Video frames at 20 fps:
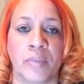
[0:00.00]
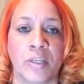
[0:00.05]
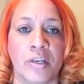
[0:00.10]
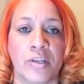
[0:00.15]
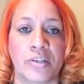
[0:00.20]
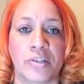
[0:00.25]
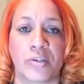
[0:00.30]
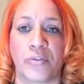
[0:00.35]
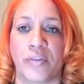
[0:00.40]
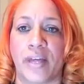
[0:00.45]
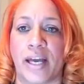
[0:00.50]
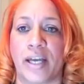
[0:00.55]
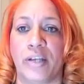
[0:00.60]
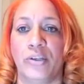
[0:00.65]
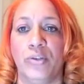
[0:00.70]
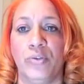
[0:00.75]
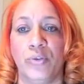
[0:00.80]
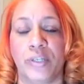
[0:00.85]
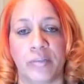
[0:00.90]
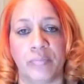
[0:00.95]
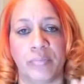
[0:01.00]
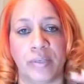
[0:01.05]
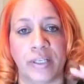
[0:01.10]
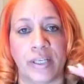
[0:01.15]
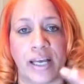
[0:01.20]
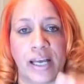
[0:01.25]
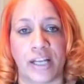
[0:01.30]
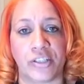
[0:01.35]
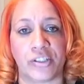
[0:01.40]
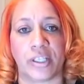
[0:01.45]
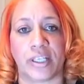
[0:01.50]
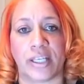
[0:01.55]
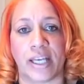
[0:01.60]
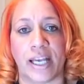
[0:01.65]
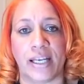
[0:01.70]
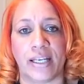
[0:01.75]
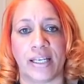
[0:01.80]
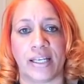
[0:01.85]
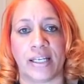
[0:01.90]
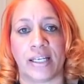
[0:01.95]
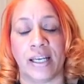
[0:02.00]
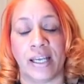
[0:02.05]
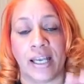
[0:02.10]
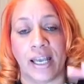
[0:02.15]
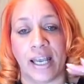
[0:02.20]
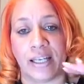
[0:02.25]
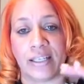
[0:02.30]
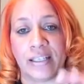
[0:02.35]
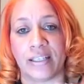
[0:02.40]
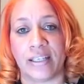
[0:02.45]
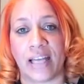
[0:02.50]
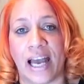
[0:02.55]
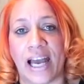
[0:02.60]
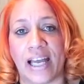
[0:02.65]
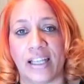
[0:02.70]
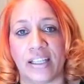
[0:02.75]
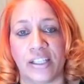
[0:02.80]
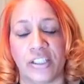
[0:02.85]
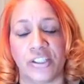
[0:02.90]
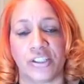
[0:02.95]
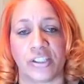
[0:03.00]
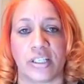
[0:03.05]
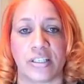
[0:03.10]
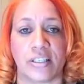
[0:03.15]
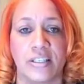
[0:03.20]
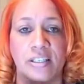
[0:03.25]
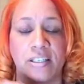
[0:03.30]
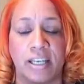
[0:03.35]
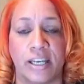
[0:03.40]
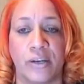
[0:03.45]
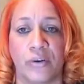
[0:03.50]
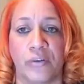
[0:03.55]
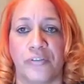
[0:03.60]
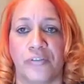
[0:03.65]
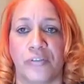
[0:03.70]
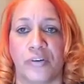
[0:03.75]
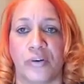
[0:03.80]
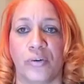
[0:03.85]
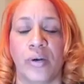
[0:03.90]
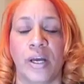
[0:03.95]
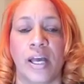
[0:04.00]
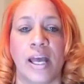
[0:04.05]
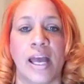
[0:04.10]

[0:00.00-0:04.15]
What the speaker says: so that you can be educated and knowledge and skillful